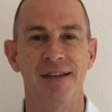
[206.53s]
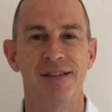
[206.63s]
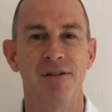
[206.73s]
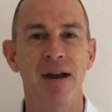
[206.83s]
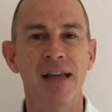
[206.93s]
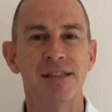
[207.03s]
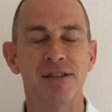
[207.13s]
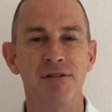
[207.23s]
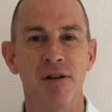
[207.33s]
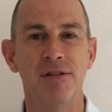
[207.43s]
So
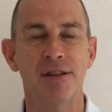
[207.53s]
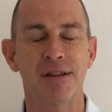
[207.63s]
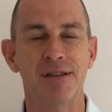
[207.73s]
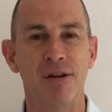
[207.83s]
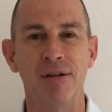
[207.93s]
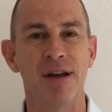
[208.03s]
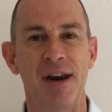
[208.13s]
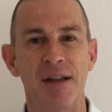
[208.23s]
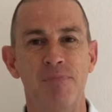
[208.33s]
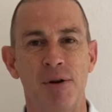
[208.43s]
let's not
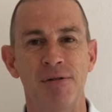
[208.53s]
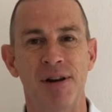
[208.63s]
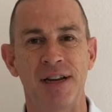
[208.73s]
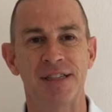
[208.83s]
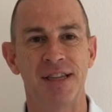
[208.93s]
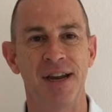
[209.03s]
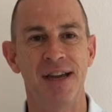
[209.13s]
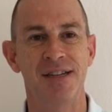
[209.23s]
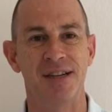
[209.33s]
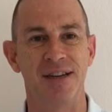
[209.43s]
tolerate
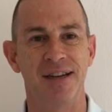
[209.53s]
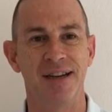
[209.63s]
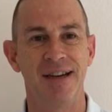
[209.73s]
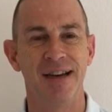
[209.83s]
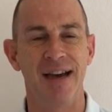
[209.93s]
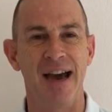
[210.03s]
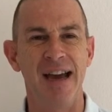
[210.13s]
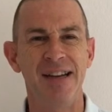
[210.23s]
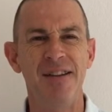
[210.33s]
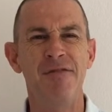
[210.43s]
procrastination
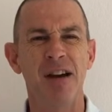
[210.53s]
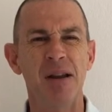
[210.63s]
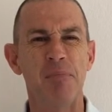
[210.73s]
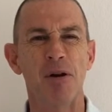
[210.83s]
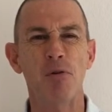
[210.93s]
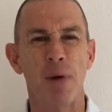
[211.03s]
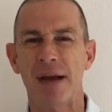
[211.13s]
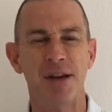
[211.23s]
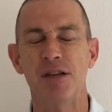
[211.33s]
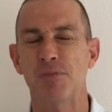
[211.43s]
and develop a
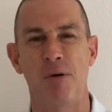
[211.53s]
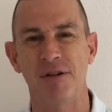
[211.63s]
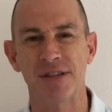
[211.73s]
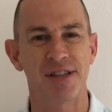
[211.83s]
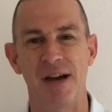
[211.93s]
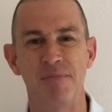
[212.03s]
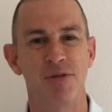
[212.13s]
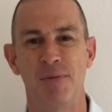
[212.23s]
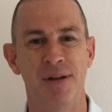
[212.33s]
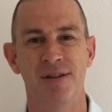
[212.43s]
quick response time
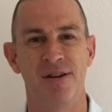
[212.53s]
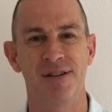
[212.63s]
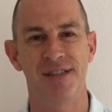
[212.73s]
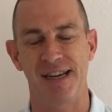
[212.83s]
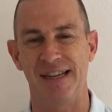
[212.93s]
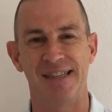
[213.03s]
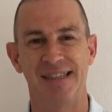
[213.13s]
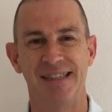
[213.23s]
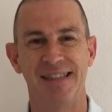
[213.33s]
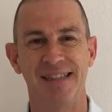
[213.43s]
to what God says.